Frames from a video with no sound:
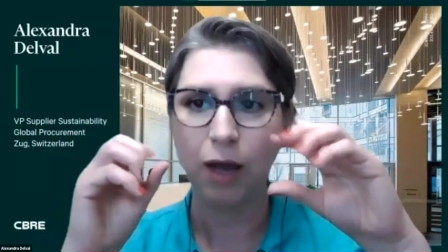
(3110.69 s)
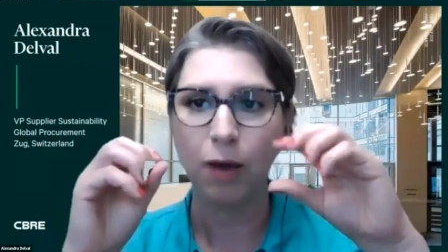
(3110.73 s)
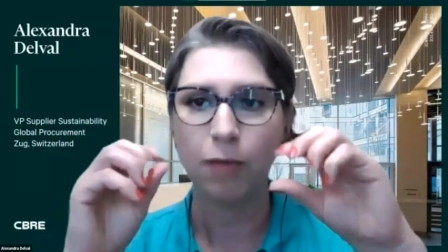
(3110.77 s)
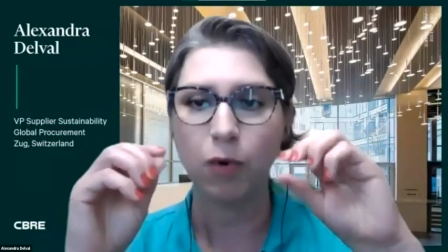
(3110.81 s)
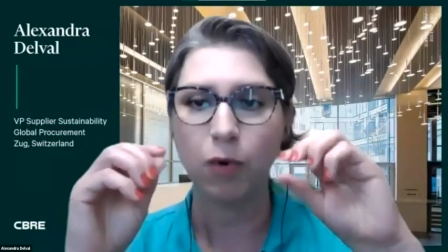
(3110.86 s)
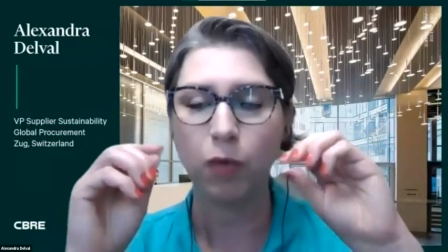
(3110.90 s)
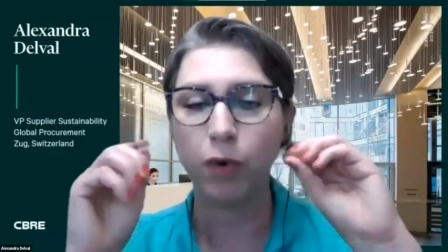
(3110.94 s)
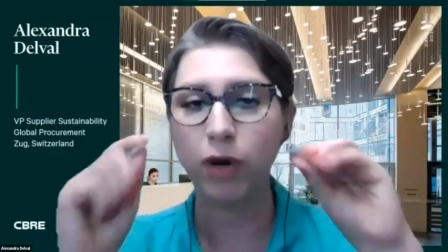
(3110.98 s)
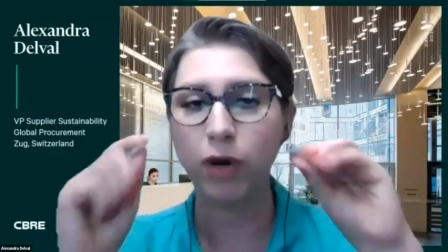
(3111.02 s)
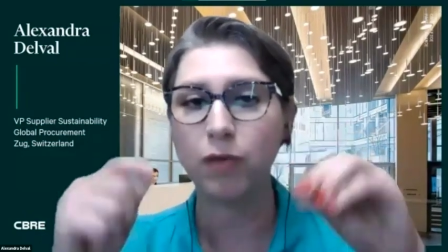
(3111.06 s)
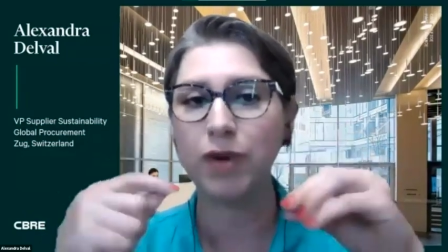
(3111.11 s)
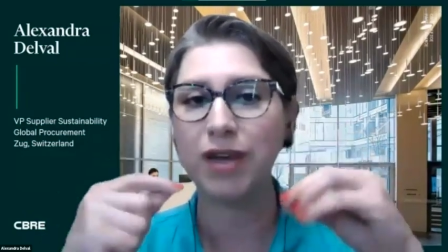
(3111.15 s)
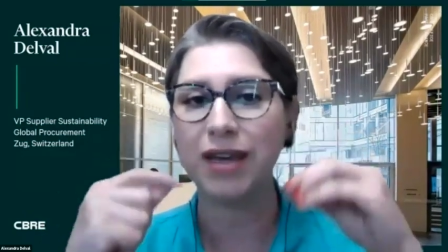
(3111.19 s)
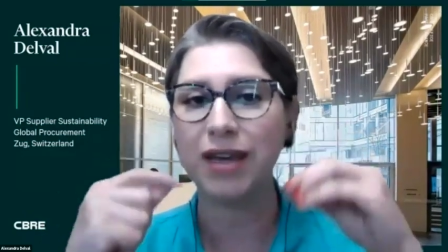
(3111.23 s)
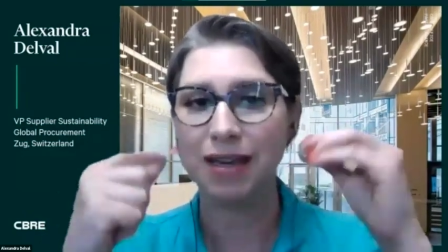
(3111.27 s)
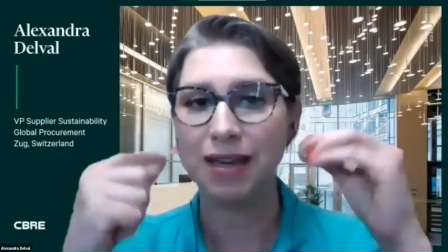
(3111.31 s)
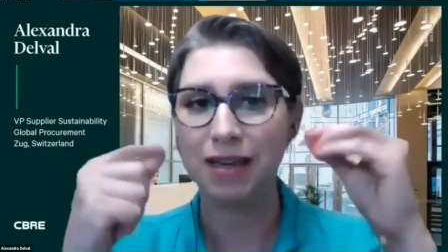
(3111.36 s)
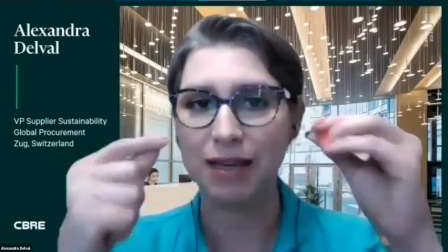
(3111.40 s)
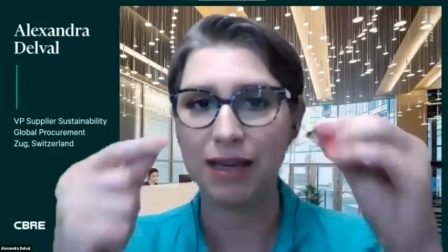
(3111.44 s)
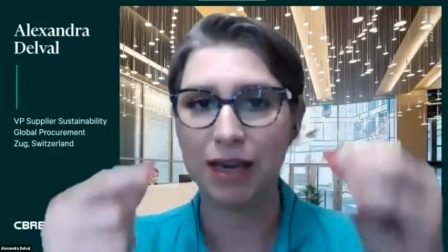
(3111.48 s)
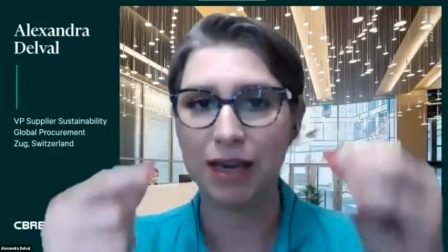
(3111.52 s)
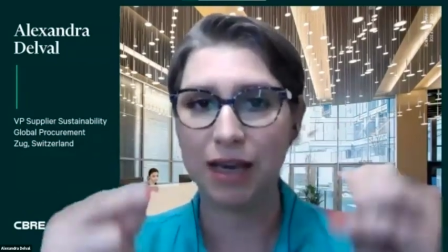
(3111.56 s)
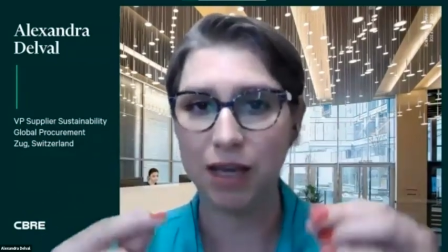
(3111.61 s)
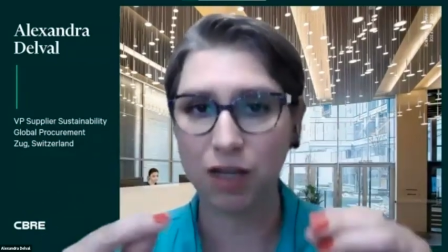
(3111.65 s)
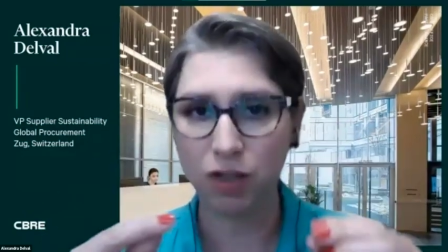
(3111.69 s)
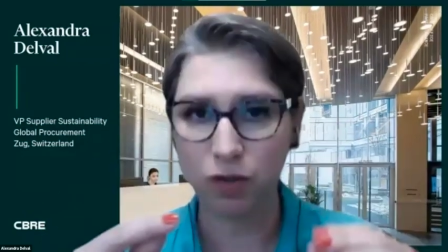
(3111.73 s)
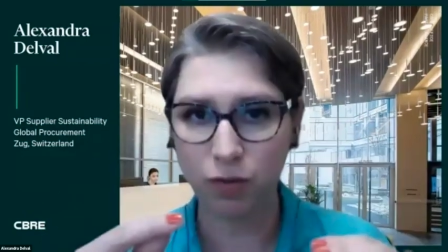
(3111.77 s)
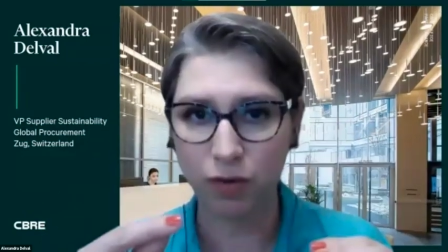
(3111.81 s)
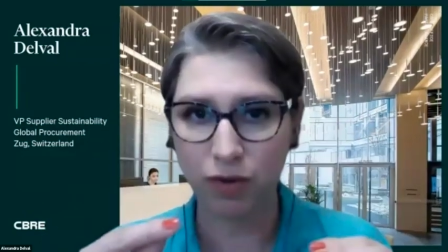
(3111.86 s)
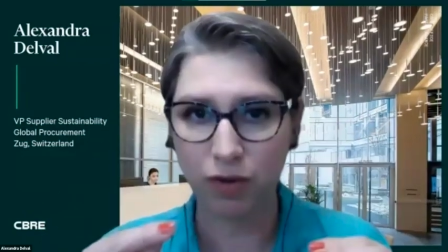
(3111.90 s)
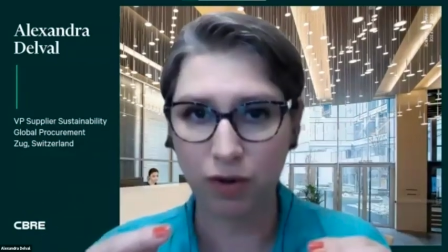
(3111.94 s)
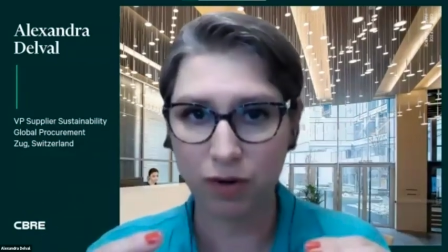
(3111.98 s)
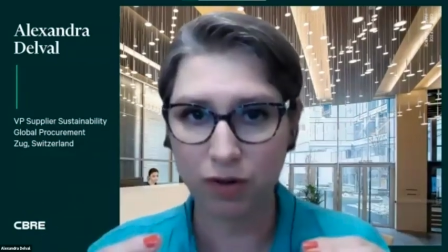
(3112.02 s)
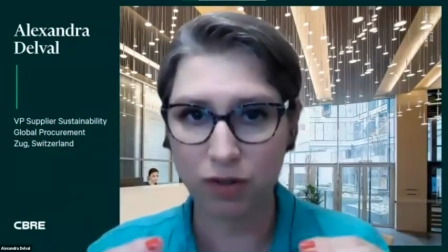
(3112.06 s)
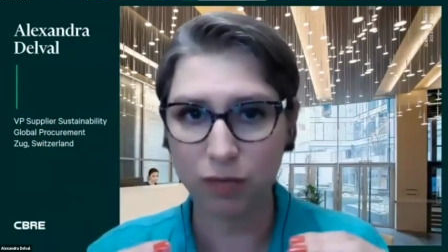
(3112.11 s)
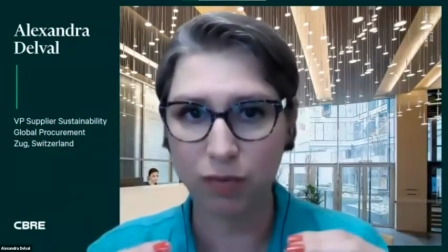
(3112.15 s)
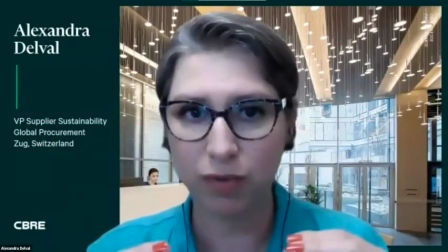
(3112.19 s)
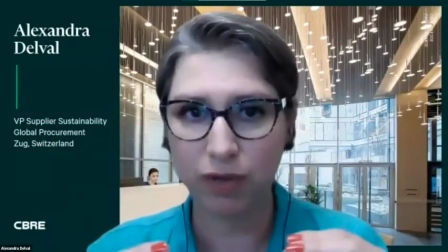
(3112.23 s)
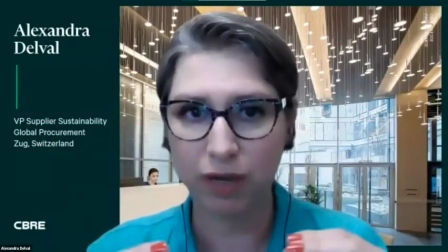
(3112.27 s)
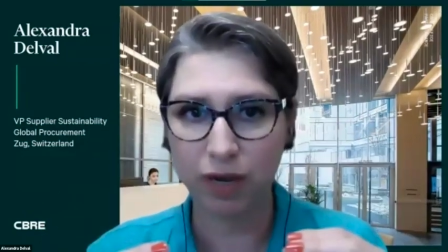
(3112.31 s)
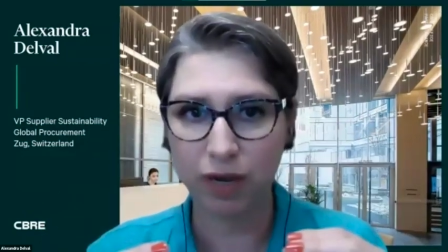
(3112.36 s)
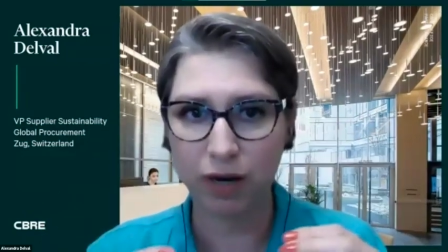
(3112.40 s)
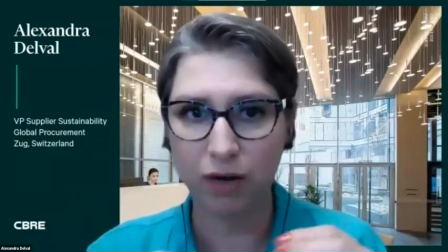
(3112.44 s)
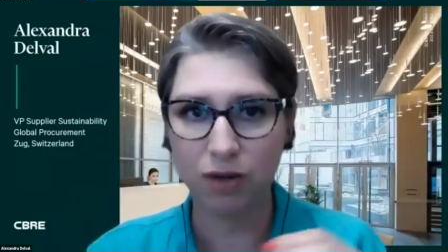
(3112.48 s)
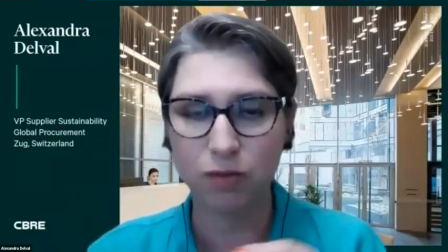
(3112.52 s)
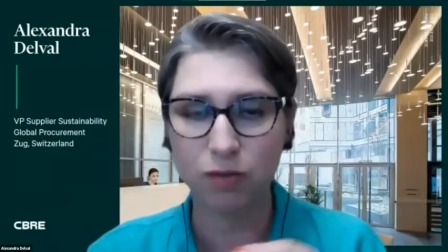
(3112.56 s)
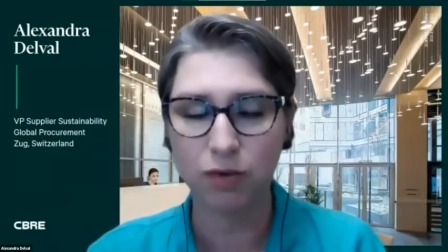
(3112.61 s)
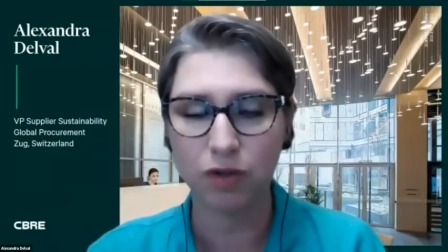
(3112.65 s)
But when we engage with our
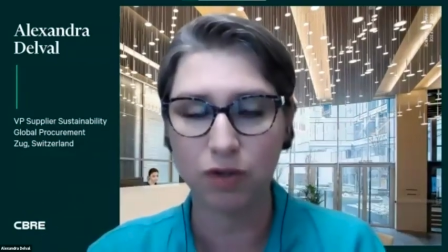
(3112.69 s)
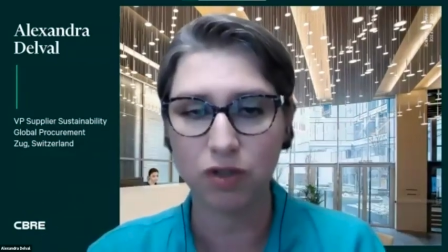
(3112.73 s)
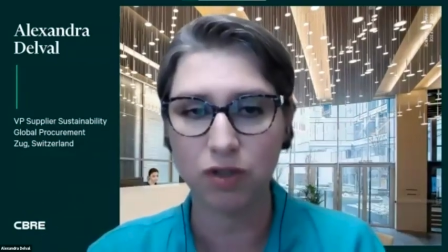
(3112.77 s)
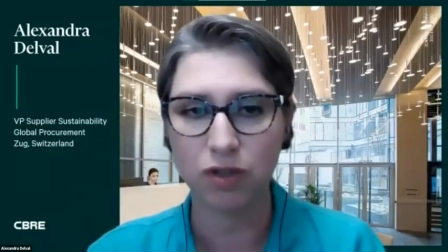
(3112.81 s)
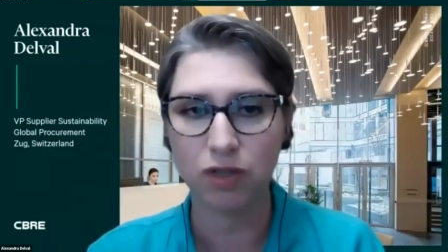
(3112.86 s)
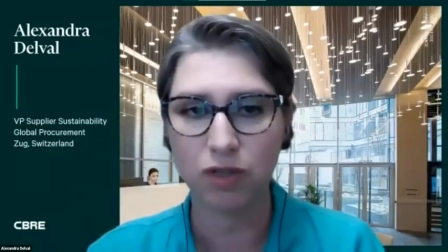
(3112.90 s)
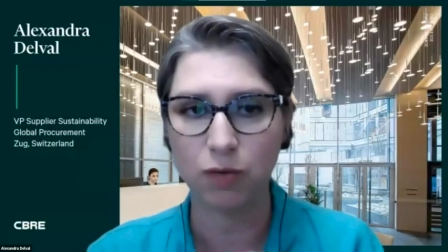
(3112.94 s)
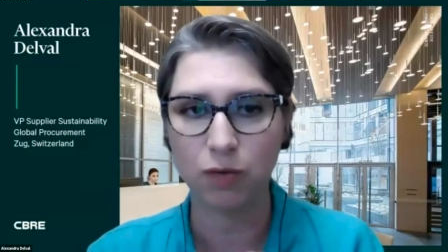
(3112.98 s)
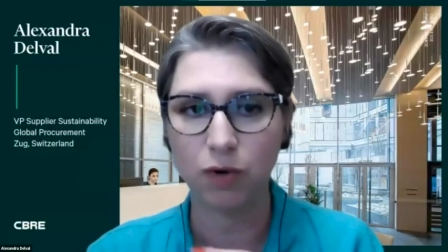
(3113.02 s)
suppliers, Marjolaine,